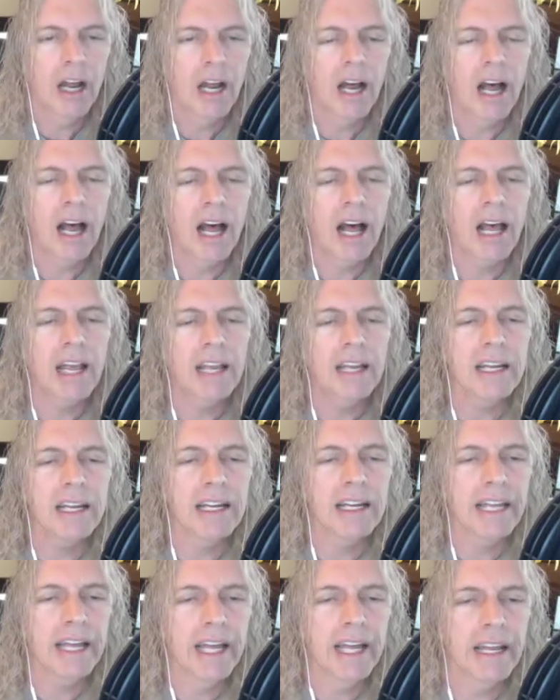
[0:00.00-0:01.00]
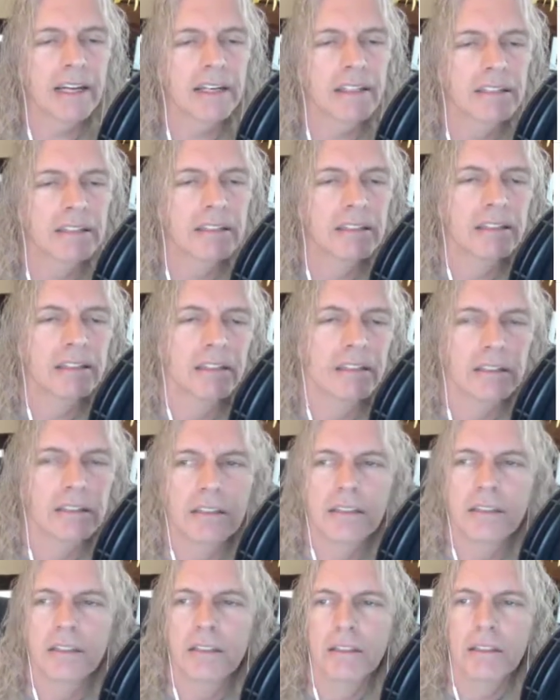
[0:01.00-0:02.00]
Hi again.
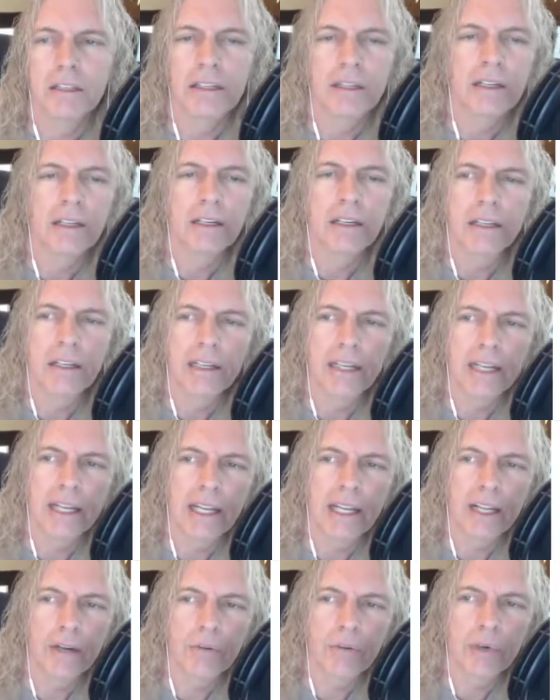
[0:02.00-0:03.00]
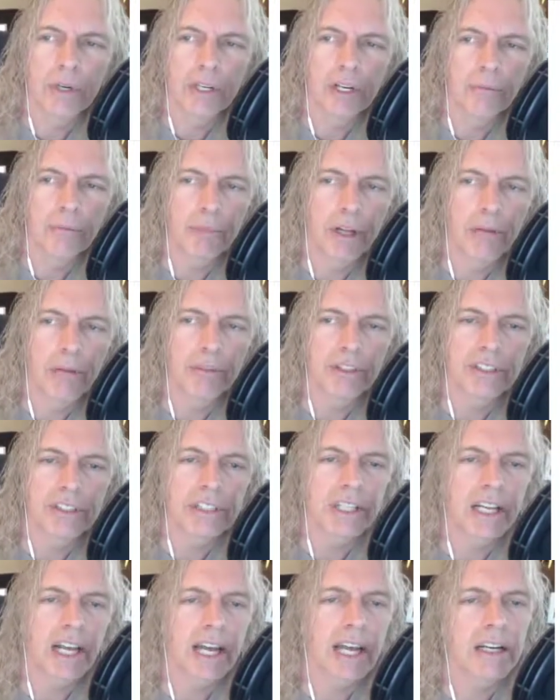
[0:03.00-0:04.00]
And we're going to publish
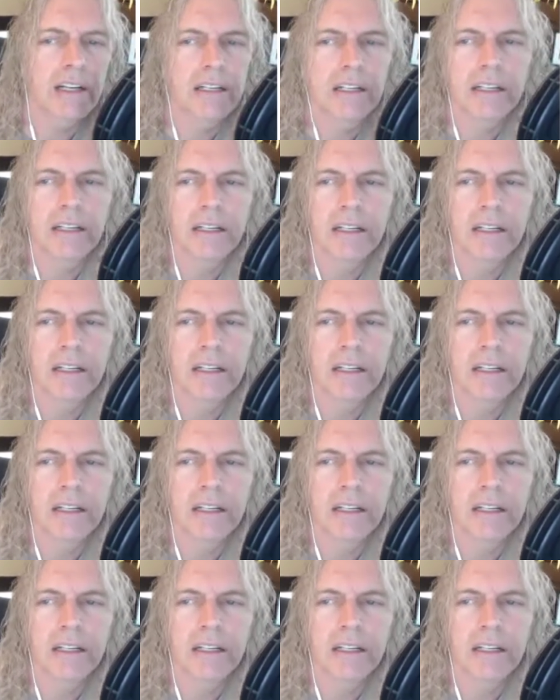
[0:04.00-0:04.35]
that.